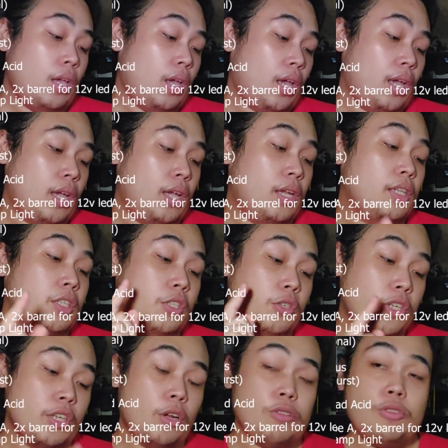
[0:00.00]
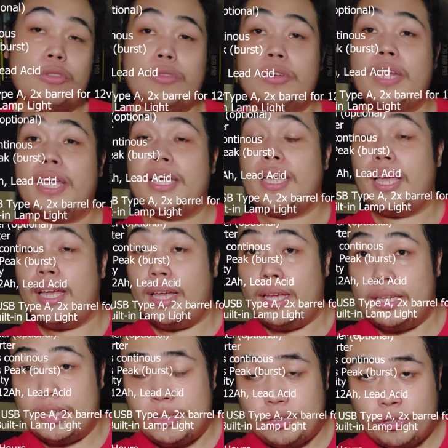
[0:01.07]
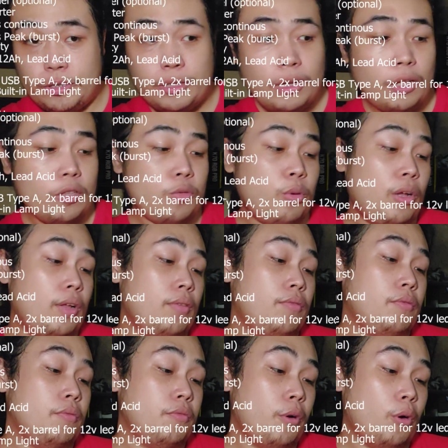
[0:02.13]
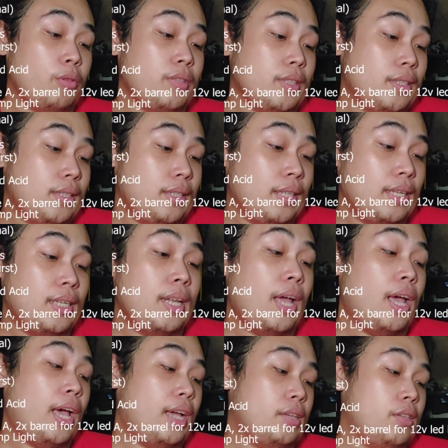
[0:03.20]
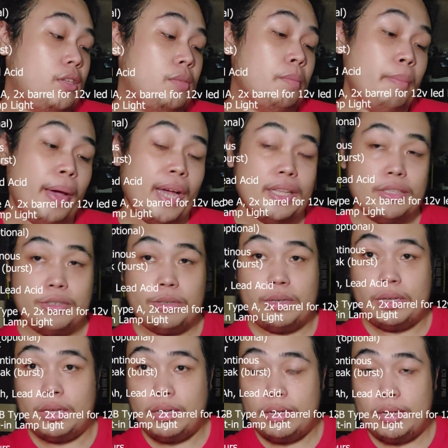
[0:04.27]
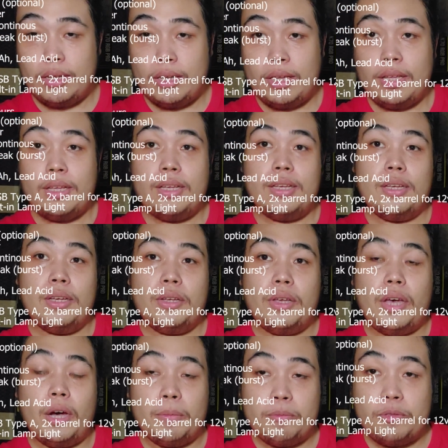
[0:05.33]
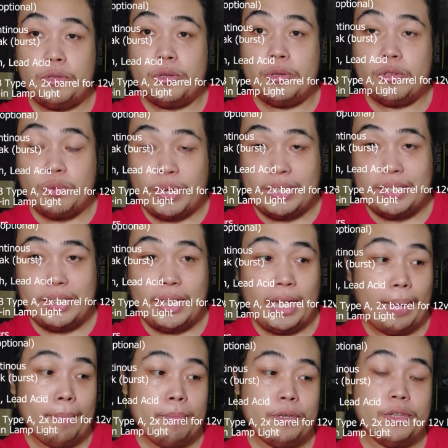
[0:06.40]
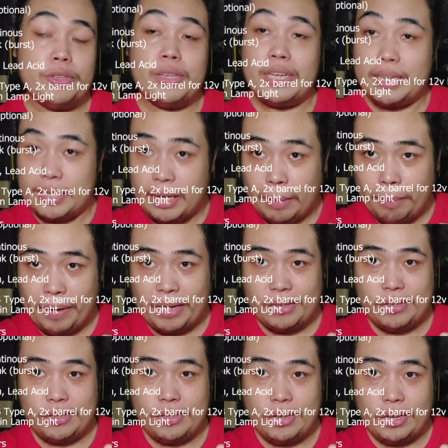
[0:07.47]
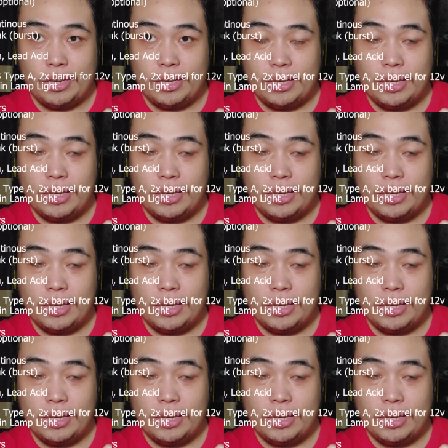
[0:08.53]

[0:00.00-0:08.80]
And you can also connect an external 12 volt lead acid battery up to 20 amperes in capacity.